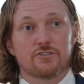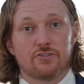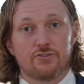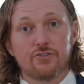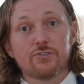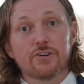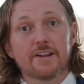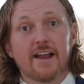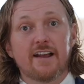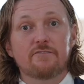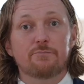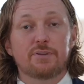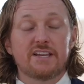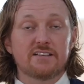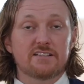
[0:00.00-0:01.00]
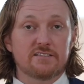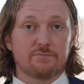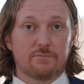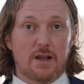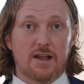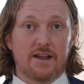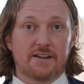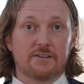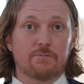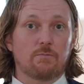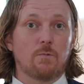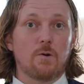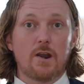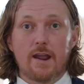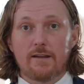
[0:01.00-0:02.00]
So you can have peace of mind
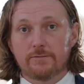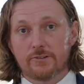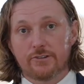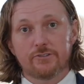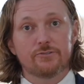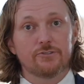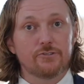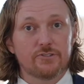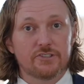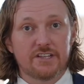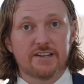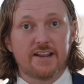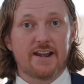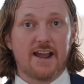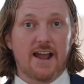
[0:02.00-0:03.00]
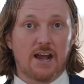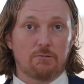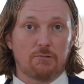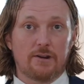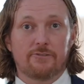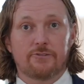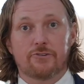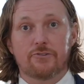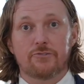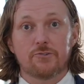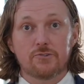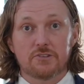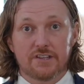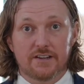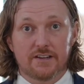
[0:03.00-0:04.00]
wherever you use it and however you
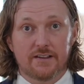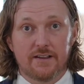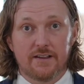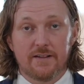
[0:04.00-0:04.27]
use it.